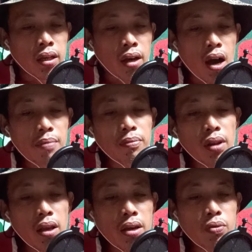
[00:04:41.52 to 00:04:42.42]

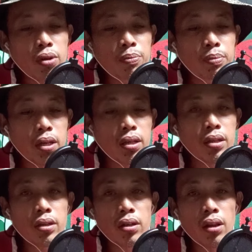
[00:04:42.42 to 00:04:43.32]
Come lay with
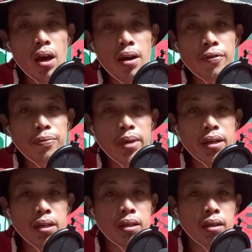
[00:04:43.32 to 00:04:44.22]
me and love
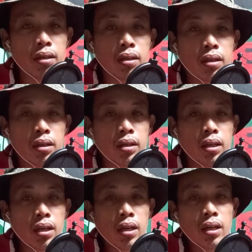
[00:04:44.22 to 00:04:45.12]
me,
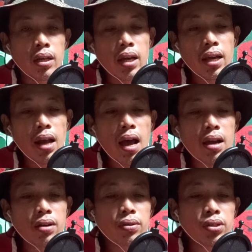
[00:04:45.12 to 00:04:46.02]
and
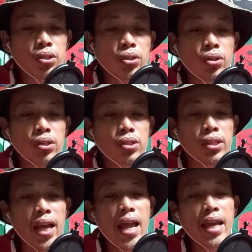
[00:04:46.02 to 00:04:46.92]
I will surely
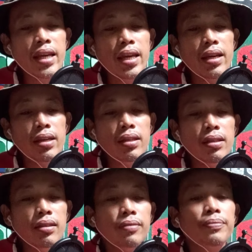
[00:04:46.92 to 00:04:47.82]
stay.